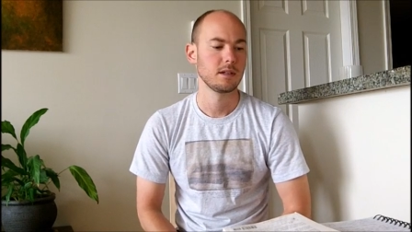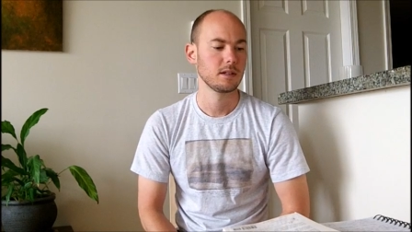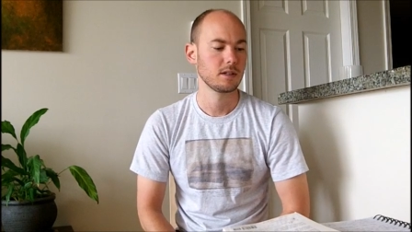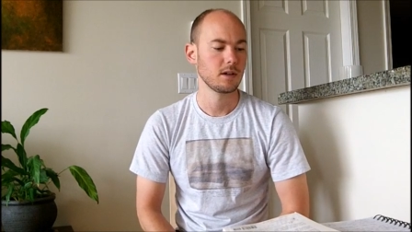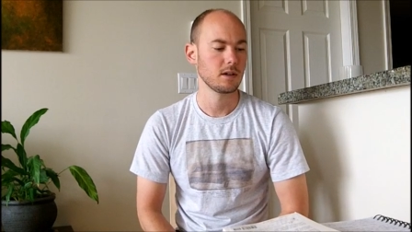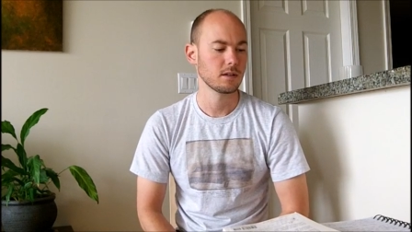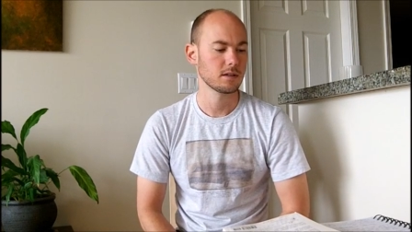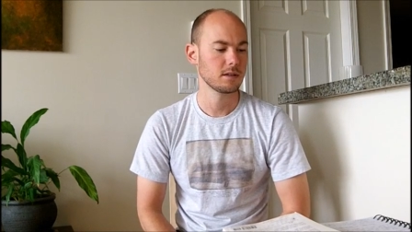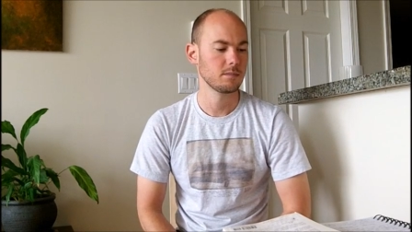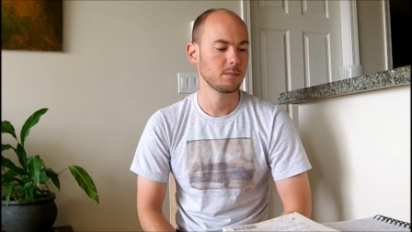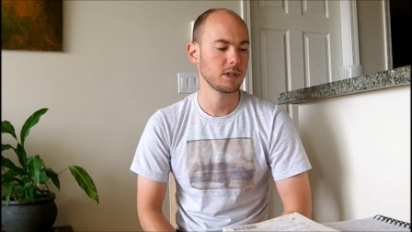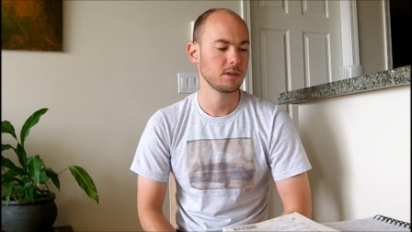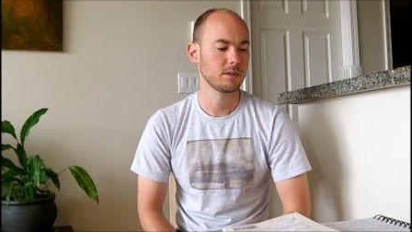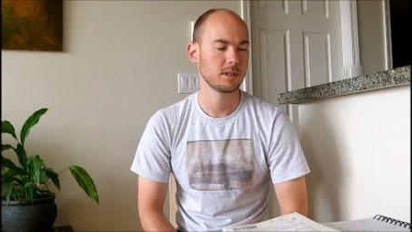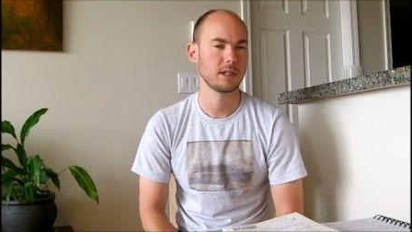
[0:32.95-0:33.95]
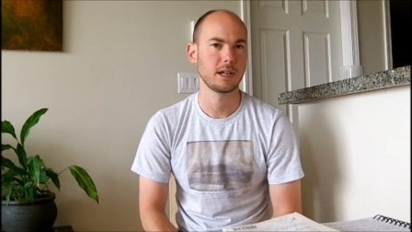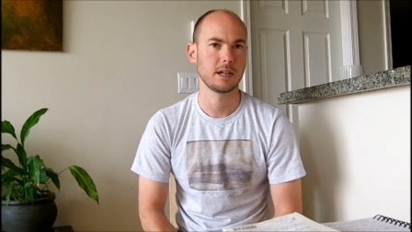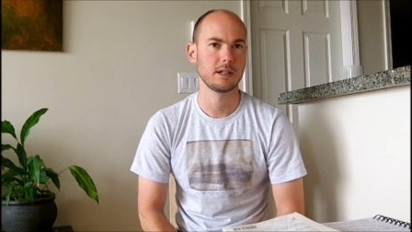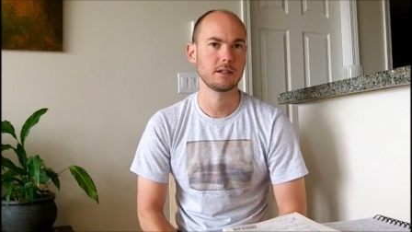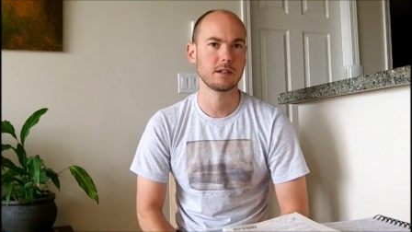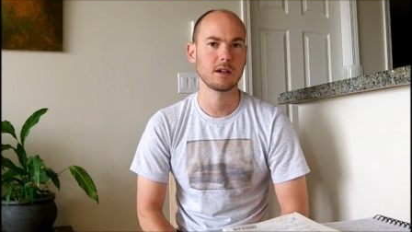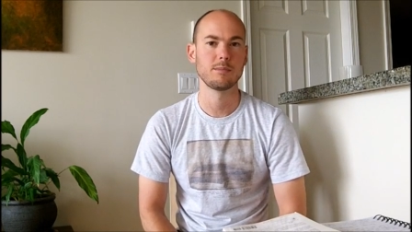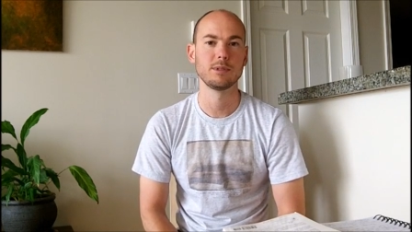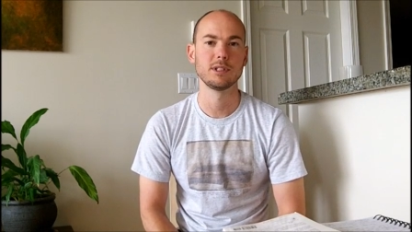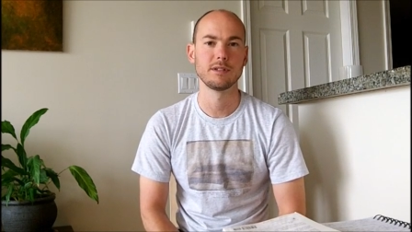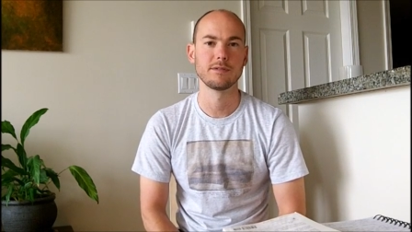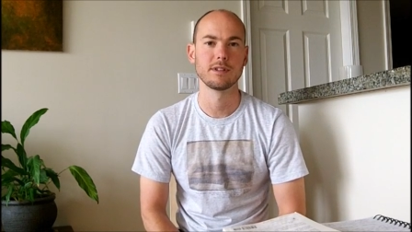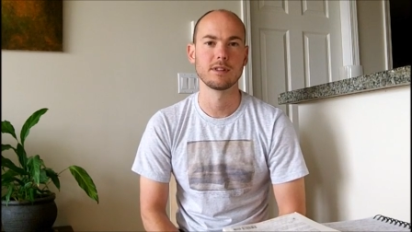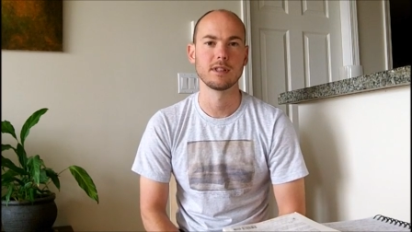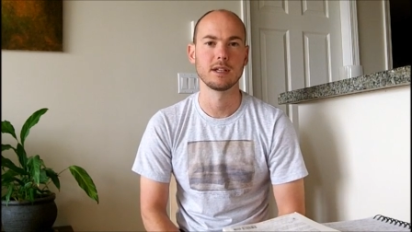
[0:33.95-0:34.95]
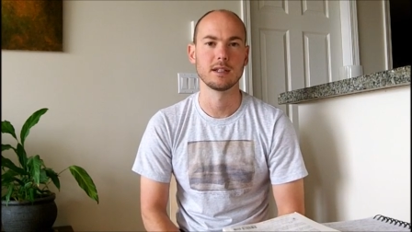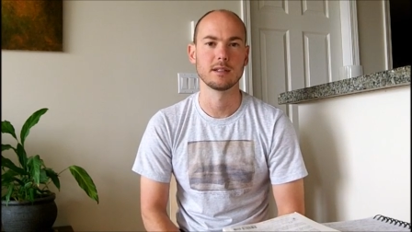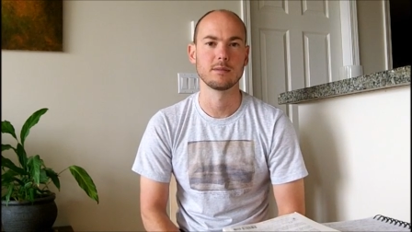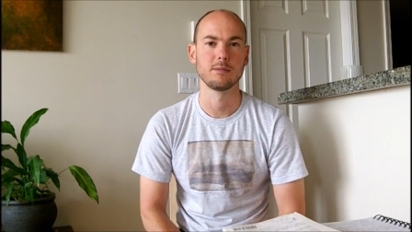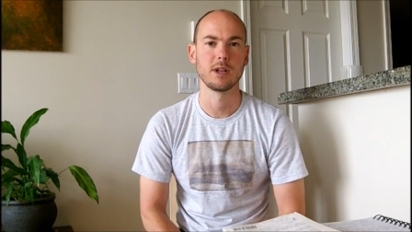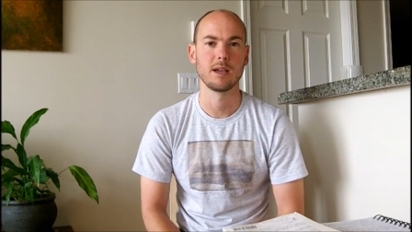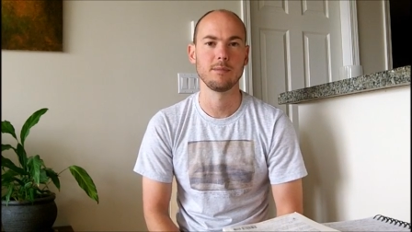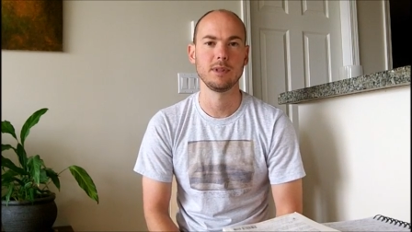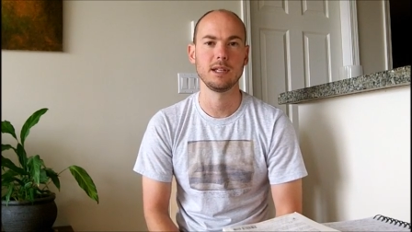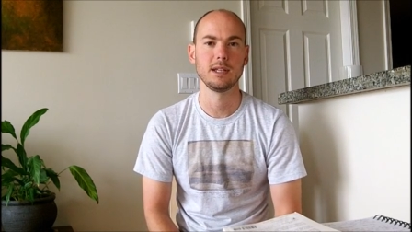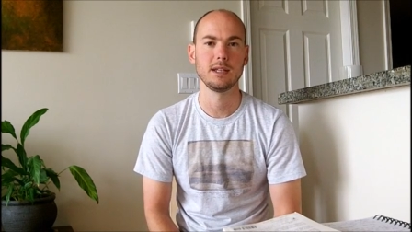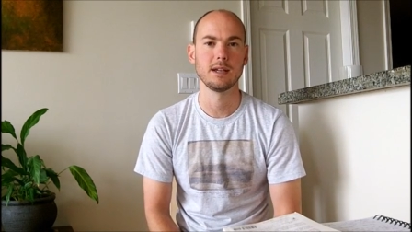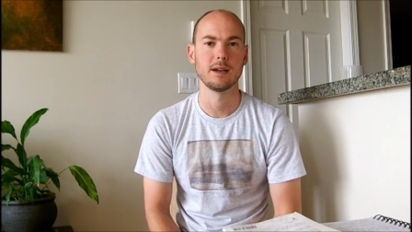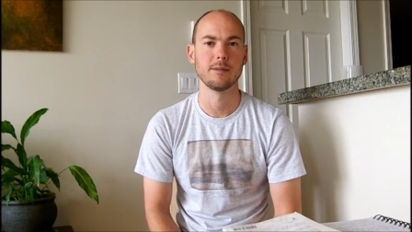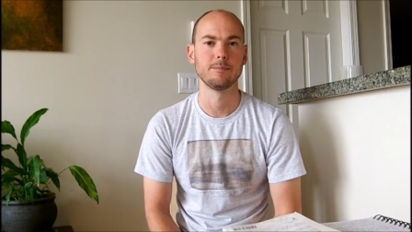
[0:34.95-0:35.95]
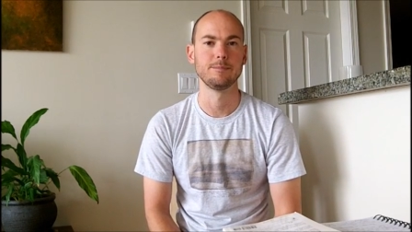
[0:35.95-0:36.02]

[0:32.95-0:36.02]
talks about a couple different things, namely